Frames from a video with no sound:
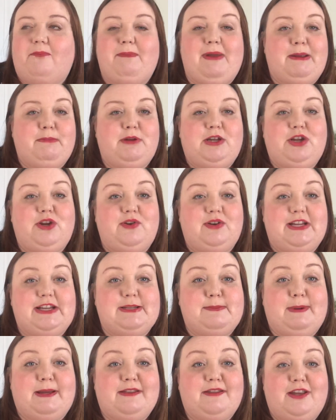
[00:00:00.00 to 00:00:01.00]
maybe you need
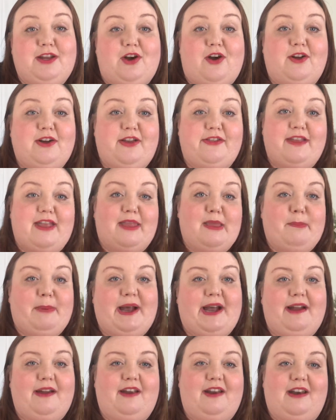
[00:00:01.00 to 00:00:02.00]
to pick the yarn and then the
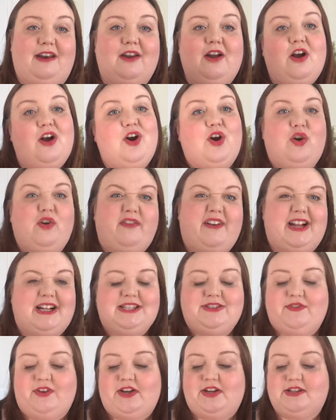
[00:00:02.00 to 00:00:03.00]
pattern, or
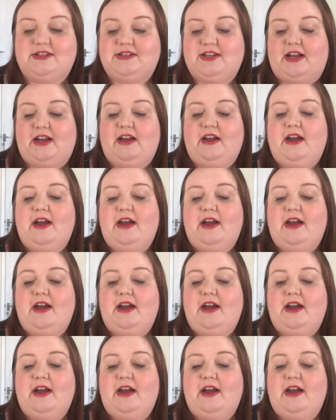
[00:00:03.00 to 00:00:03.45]
vice versa.